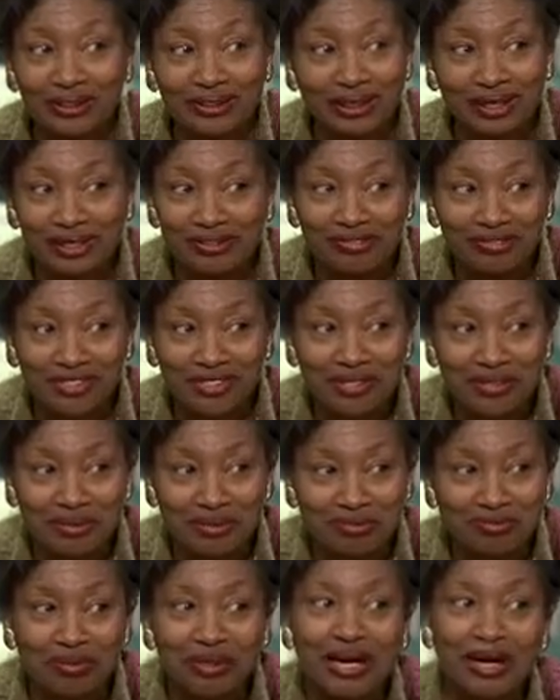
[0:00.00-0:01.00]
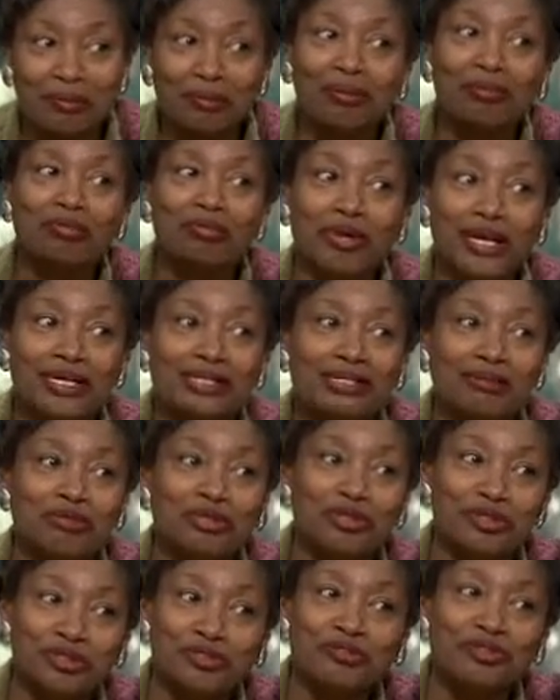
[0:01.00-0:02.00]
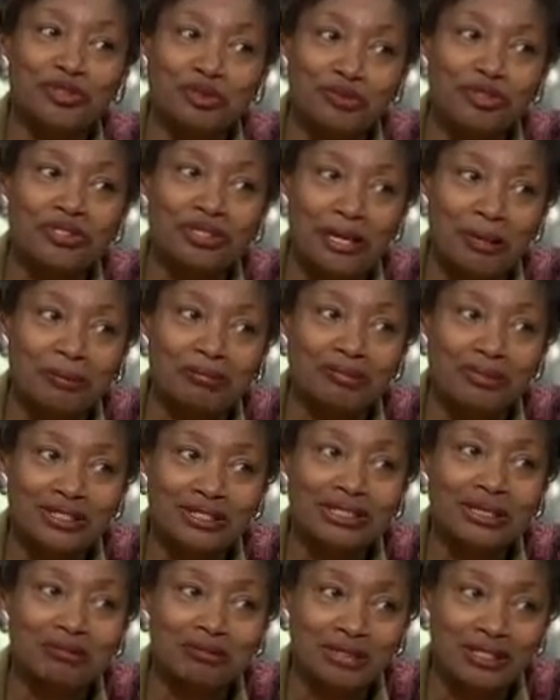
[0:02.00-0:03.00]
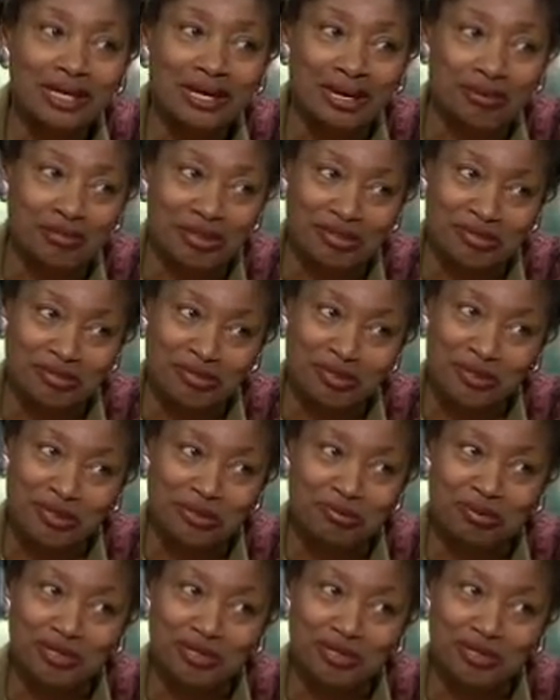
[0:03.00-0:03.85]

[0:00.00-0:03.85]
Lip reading: love to, but I will break some news for you sometime in the future,